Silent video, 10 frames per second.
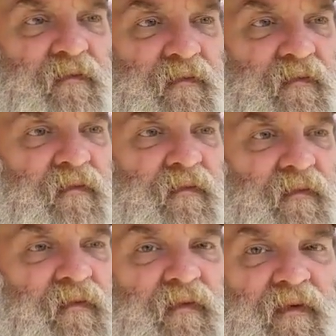But you,
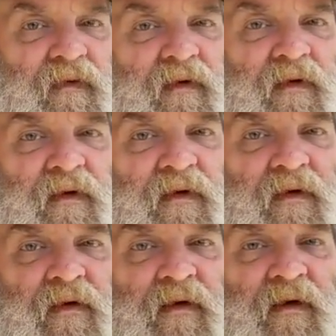but you've had some rough
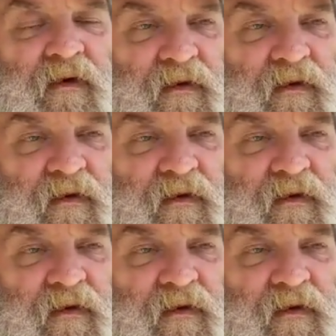times.